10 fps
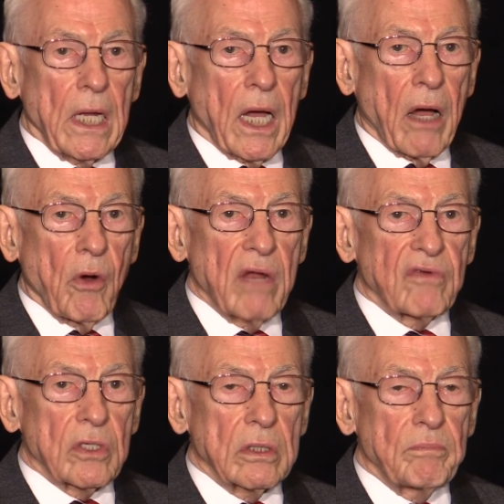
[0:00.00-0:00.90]

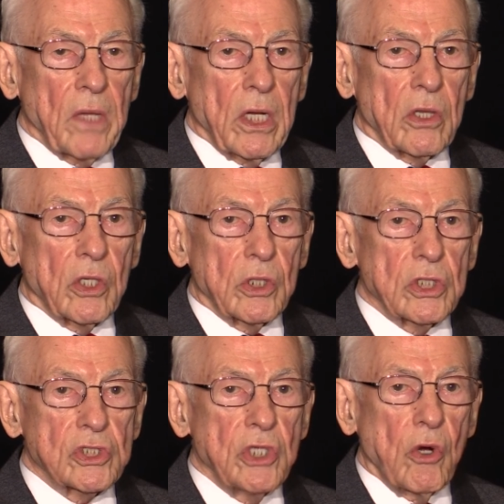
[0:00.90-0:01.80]
However, there
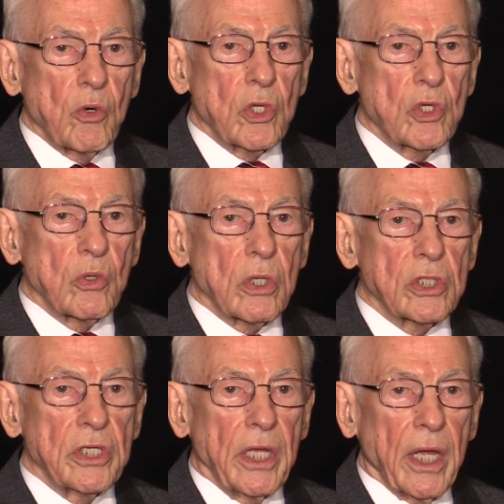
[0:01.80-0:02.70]
is no cure
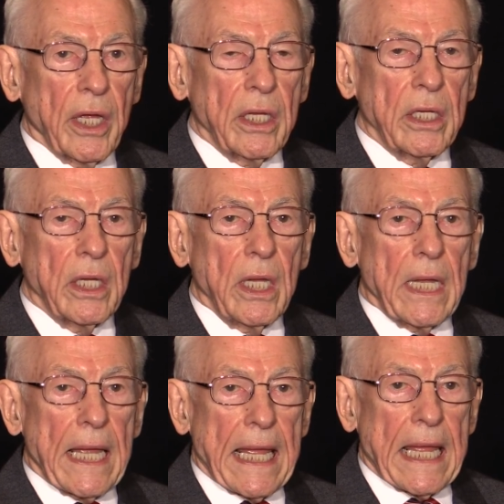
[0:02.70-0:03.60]
today,
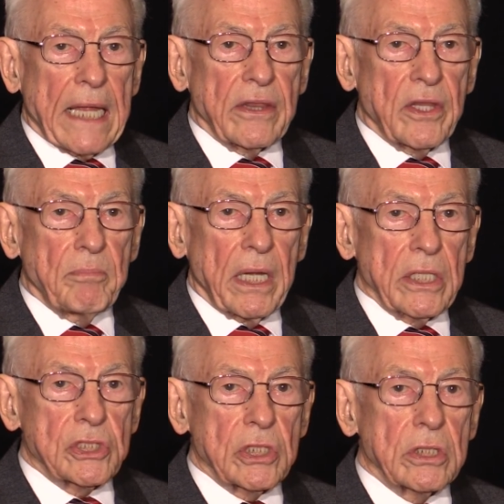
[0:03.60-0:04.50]
and the
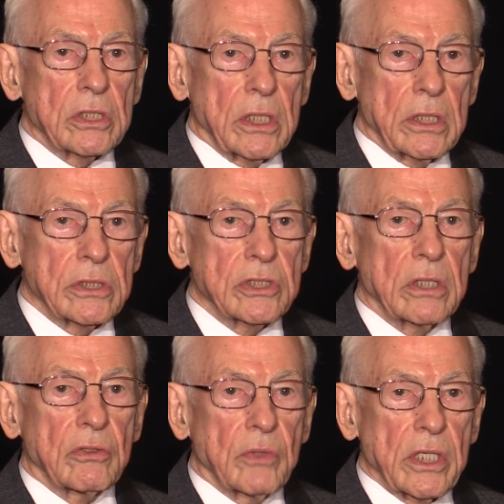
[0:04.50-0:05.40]
patient is
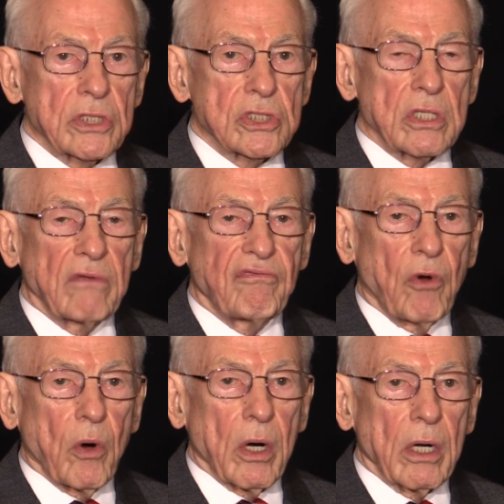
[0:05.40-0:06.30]
at risk
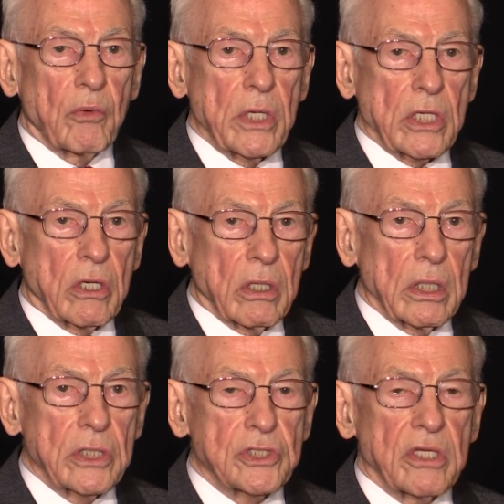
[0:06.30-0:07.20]
for
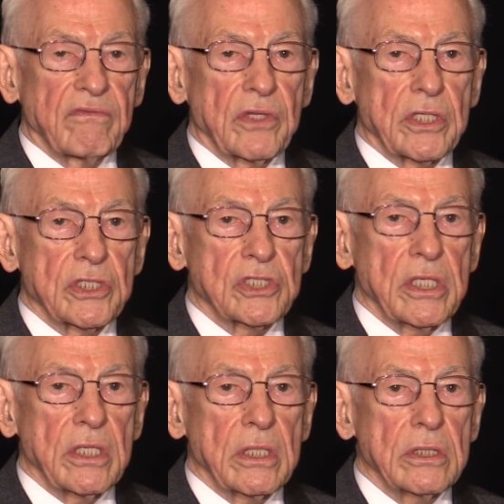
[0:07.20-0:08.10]
recurrence of the
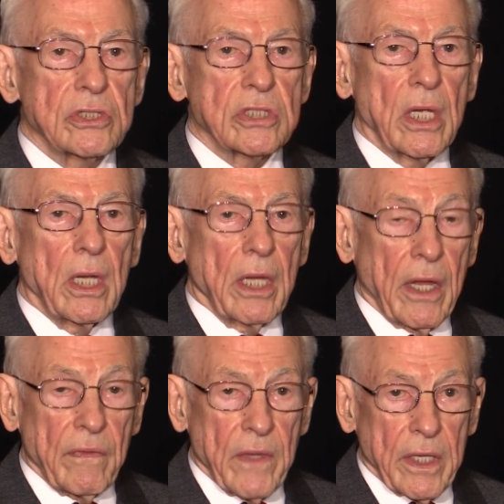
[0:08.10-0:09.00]
disease
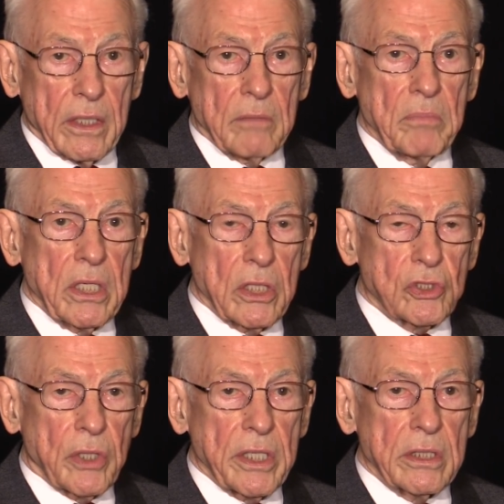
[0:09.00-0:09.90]
and then being
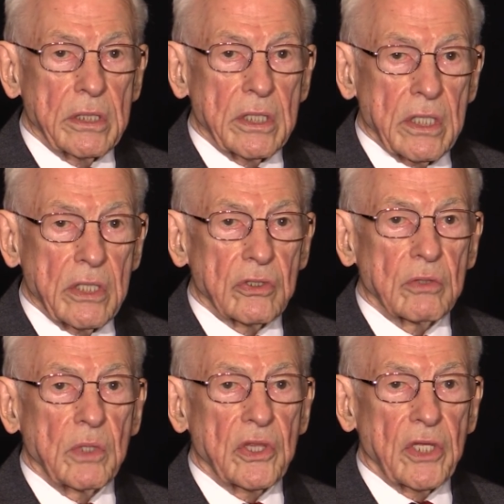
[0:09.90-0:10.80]
treated either
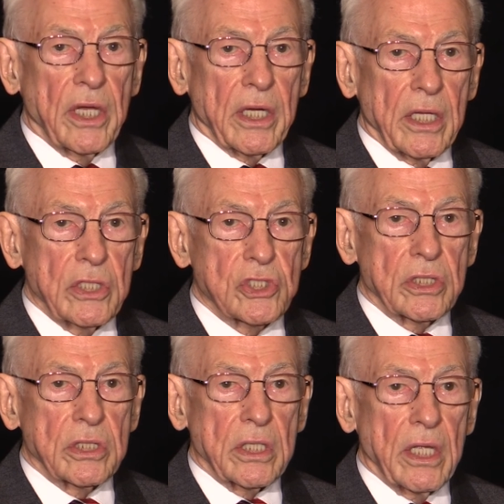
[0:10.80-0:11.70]
with that
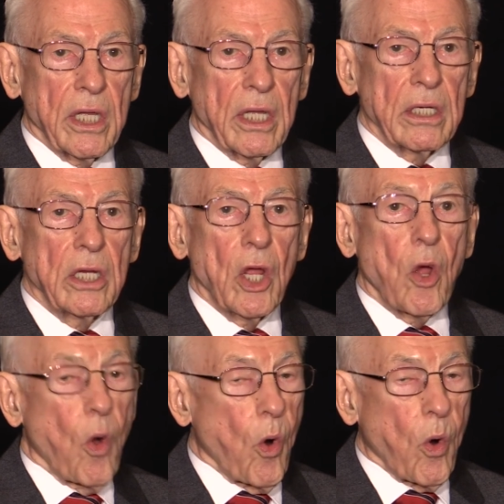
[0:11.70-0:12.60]
agent again
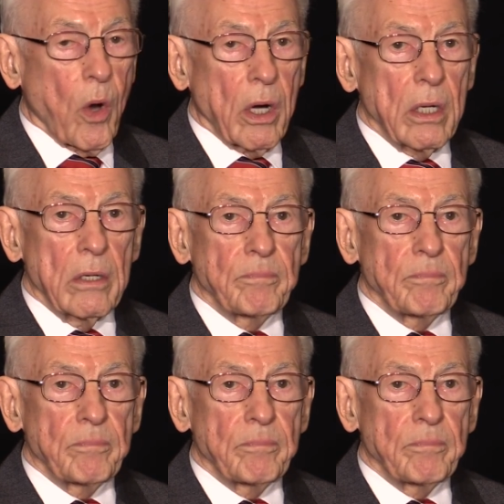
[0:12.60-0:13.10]
or